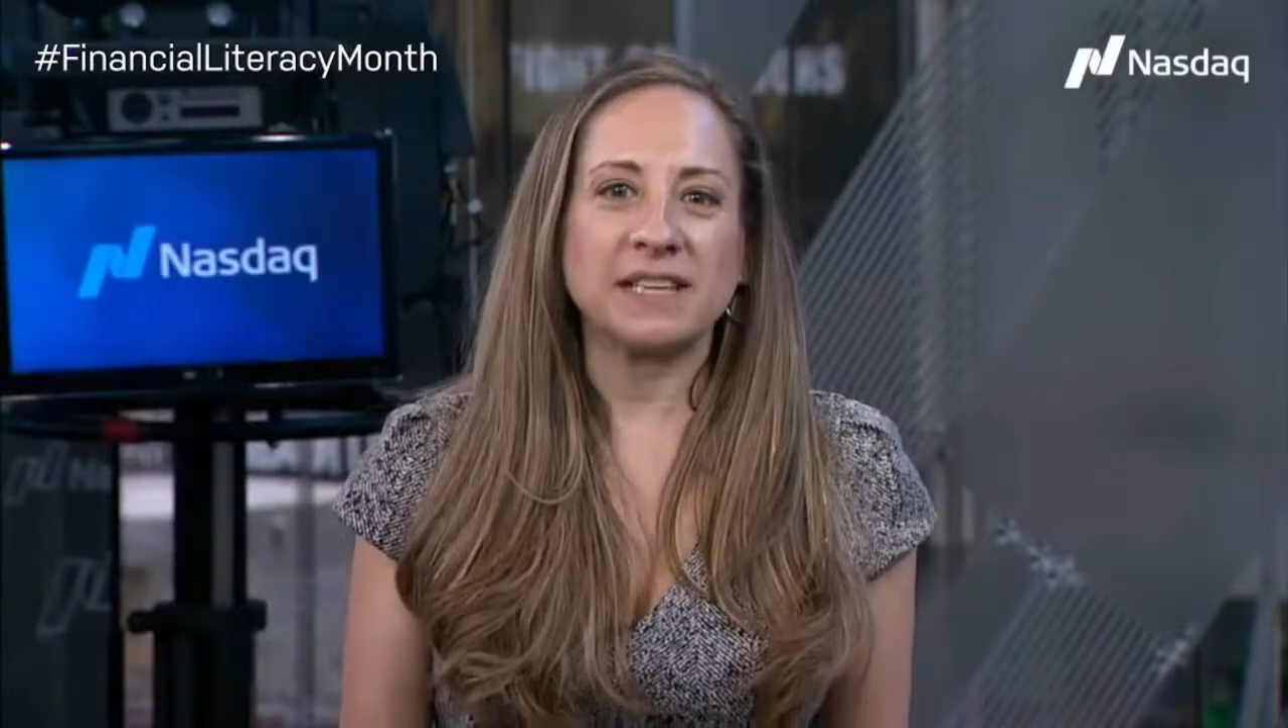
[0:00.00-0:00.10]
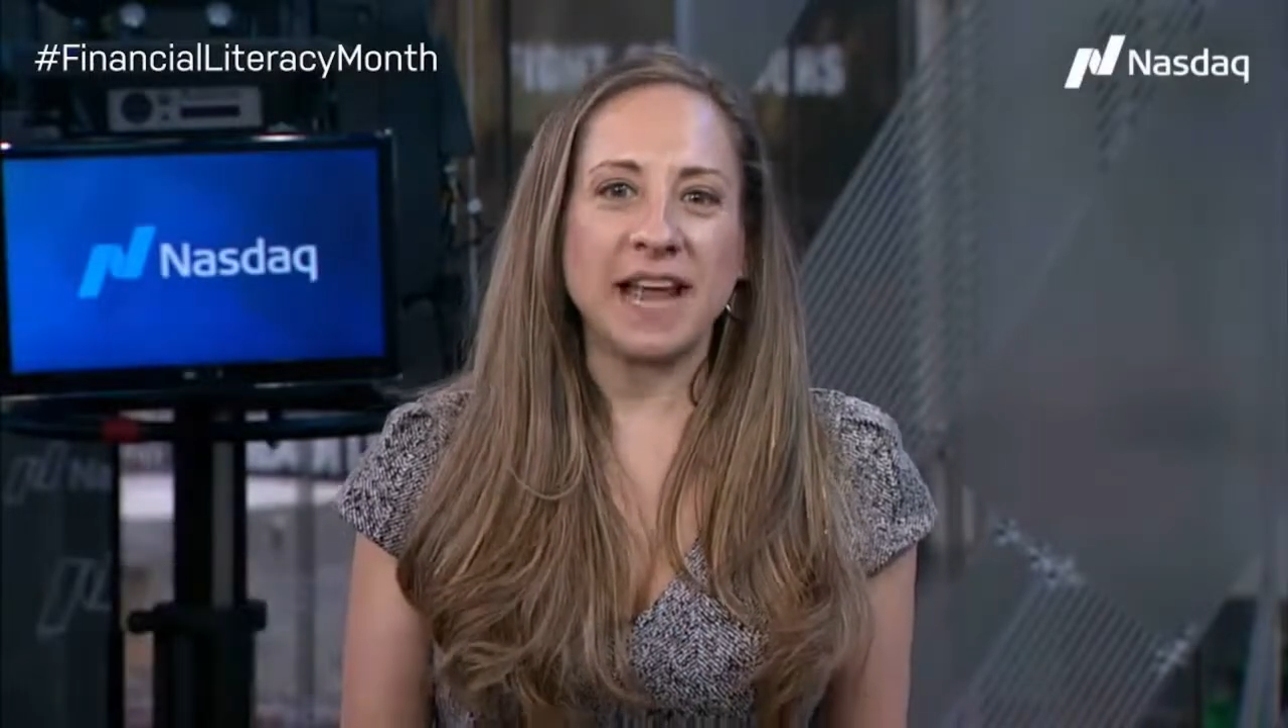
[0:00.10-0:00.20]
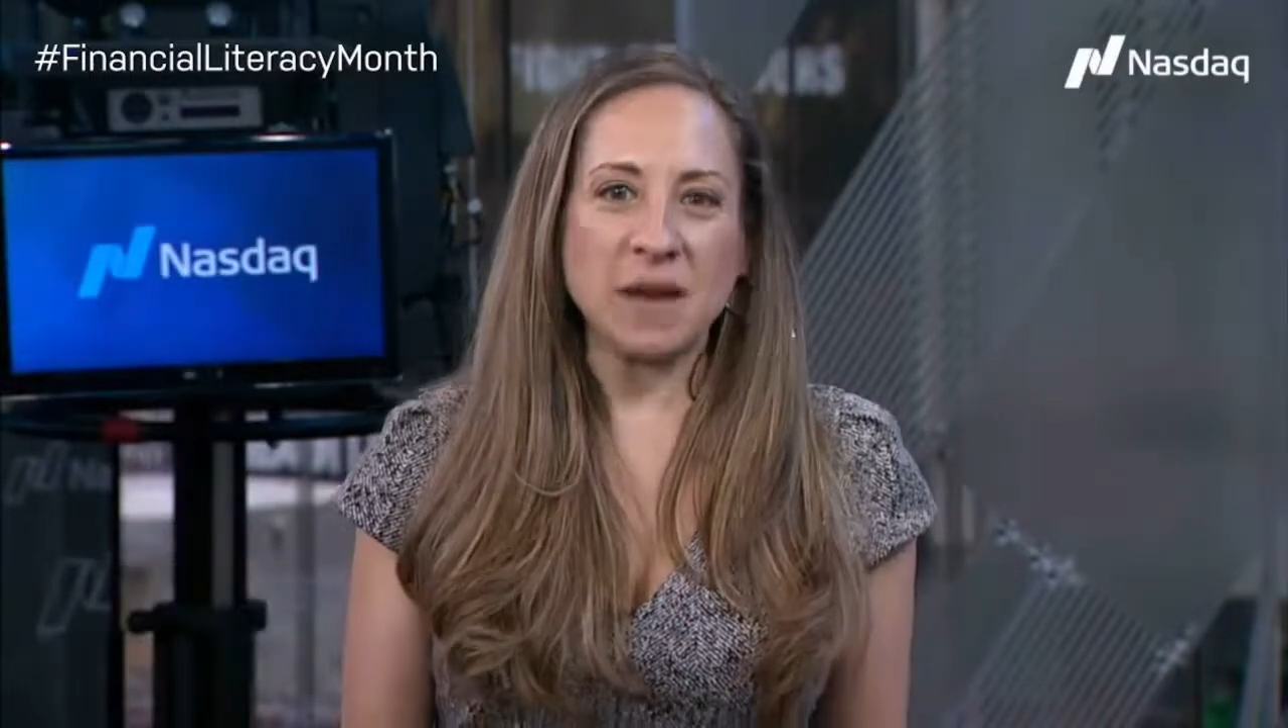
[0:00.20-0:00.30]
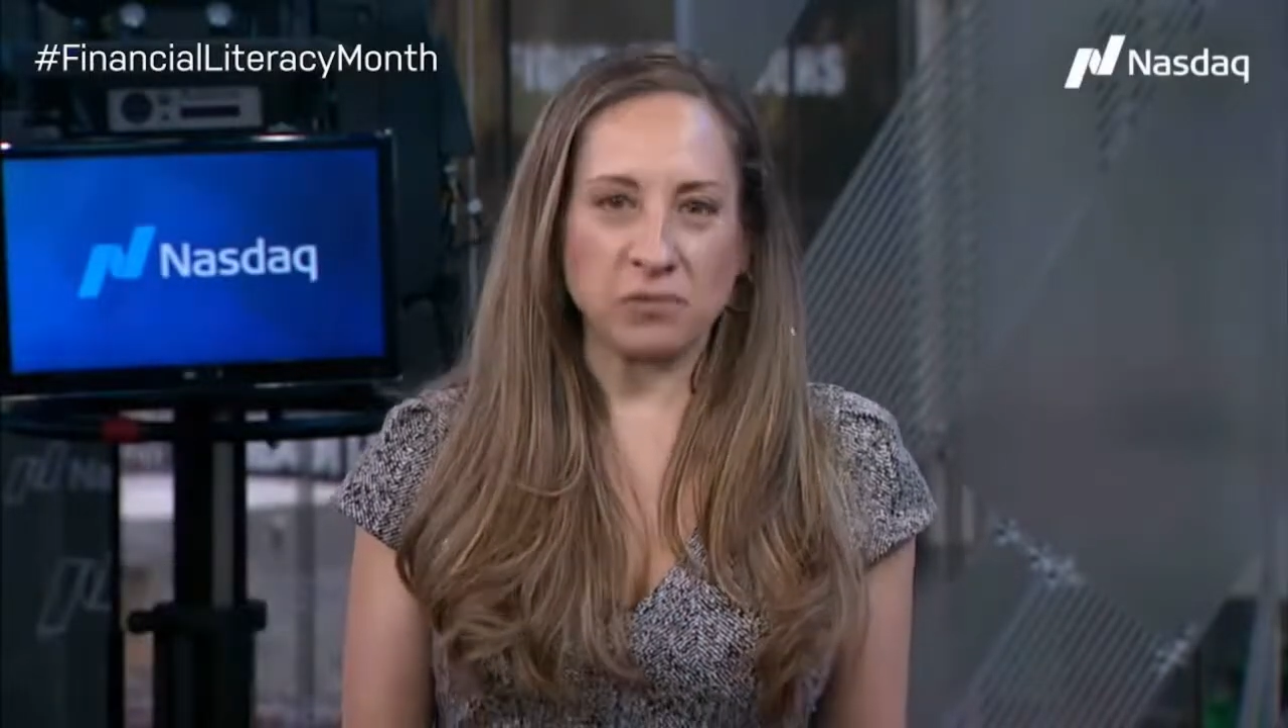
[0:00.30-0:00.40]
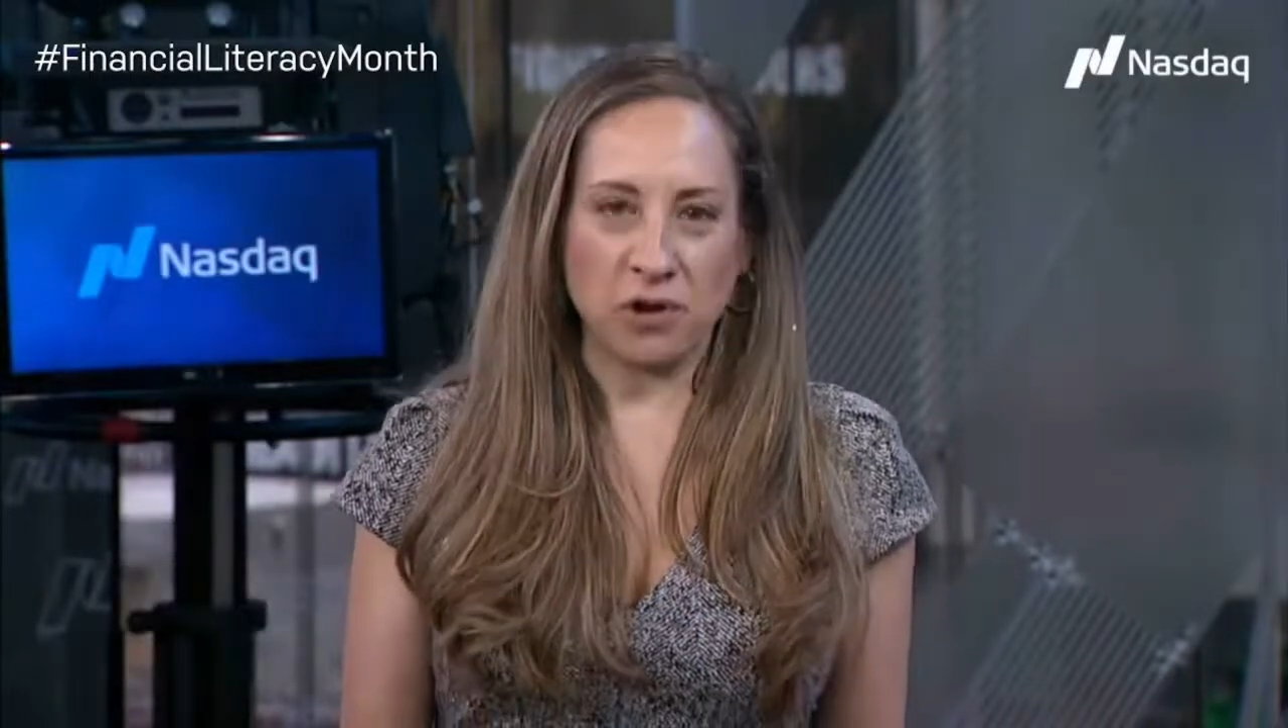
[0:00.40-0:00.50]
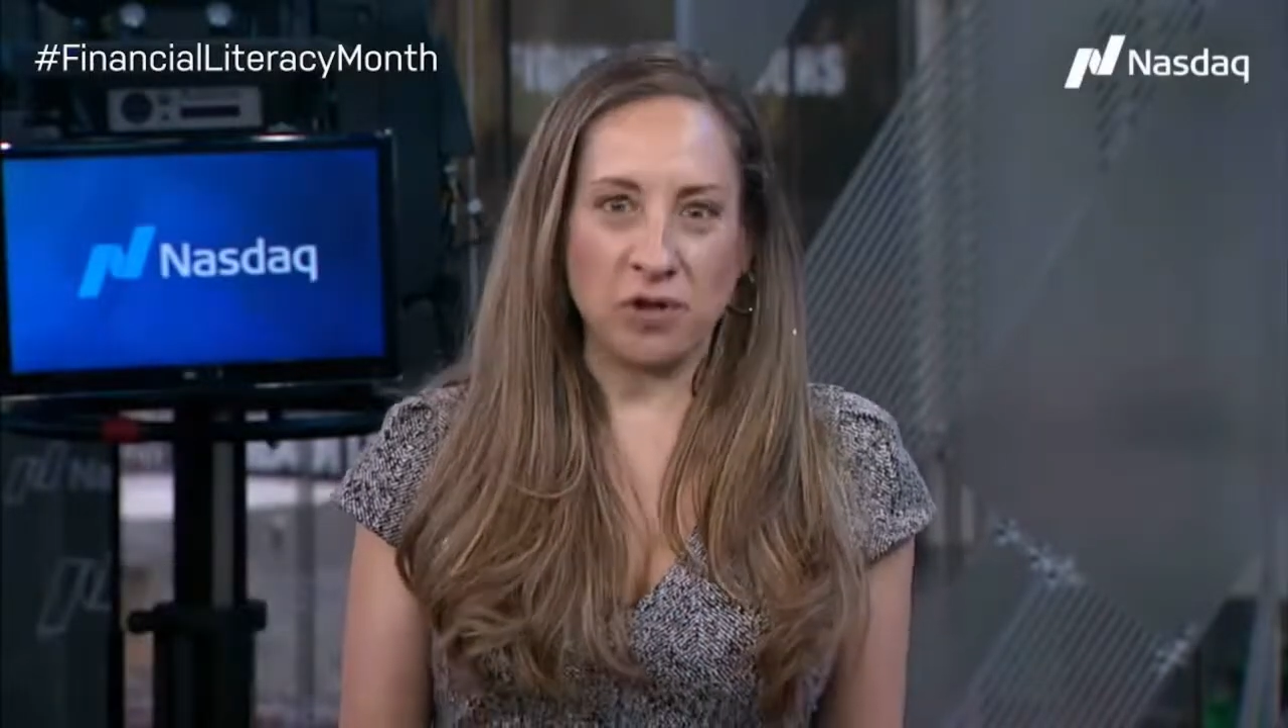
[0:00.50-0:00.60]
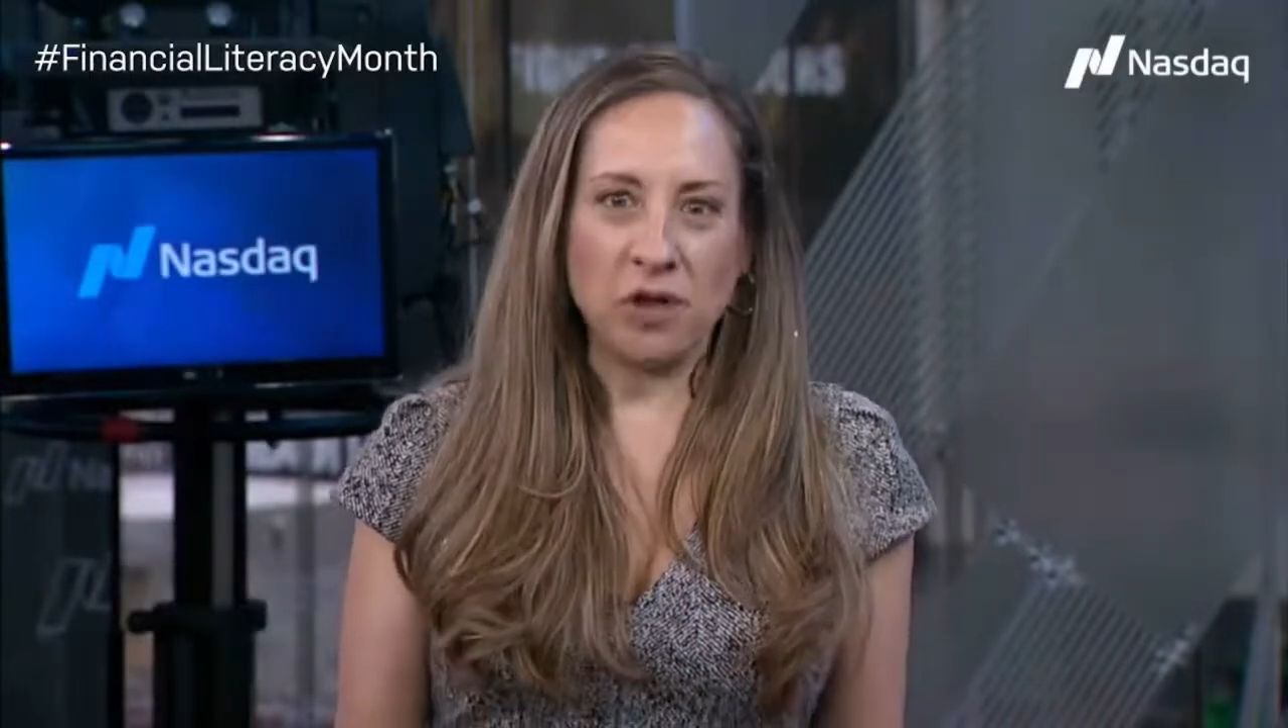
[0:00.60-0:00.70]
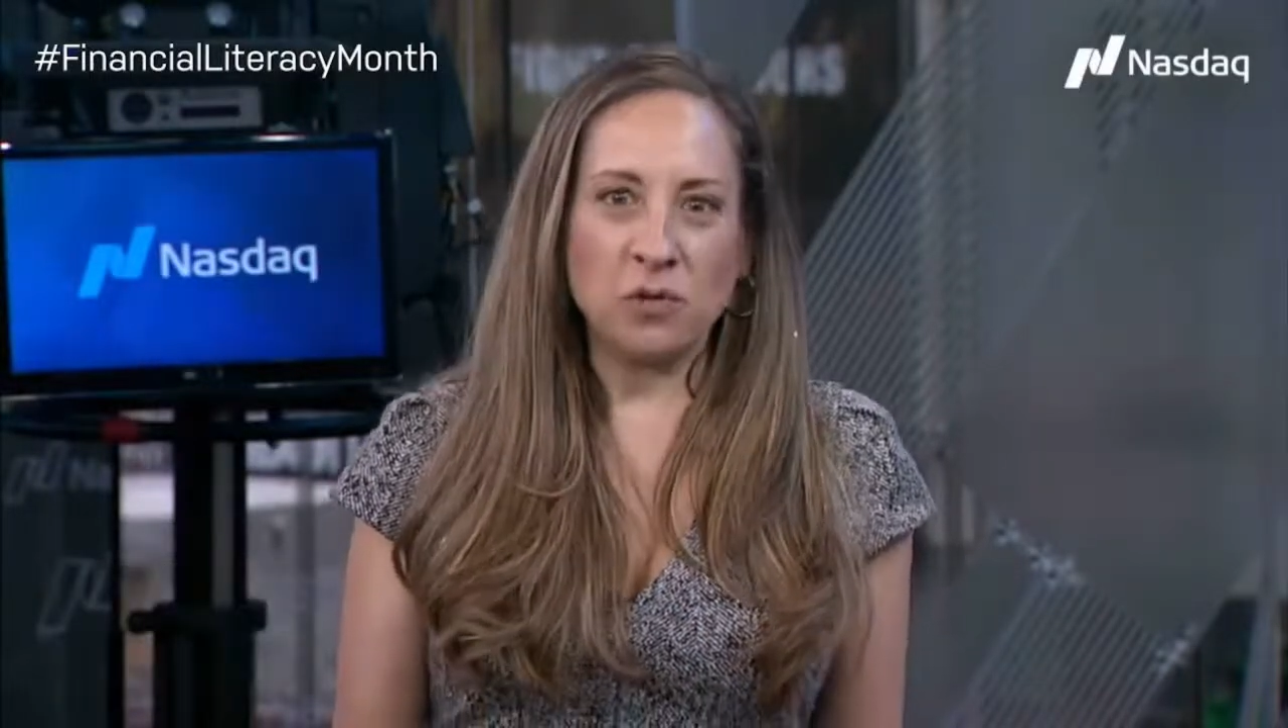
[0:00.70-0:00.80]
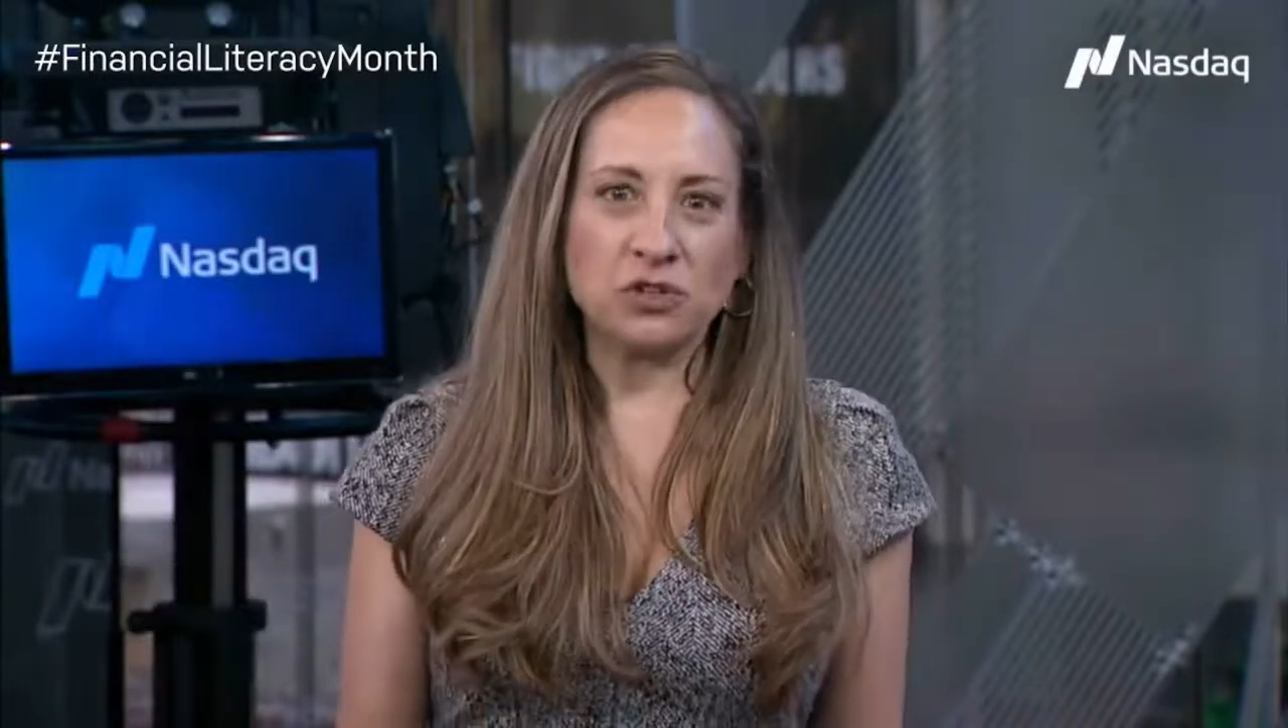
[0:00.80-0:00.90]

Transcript: in April,